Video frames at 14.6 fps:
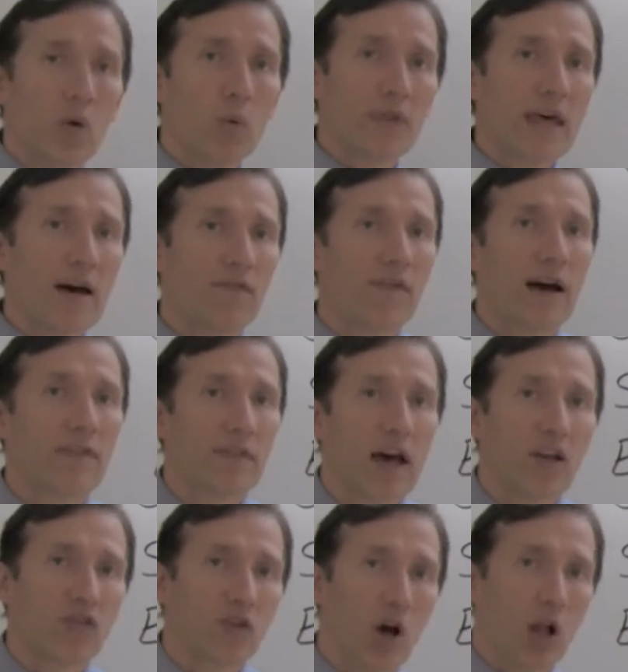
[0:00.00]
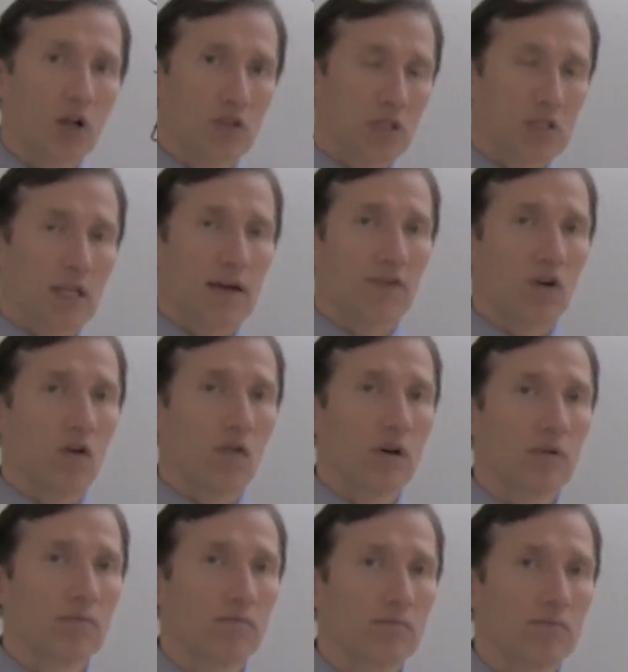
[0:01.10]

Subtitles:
with that $5,000 that's left over?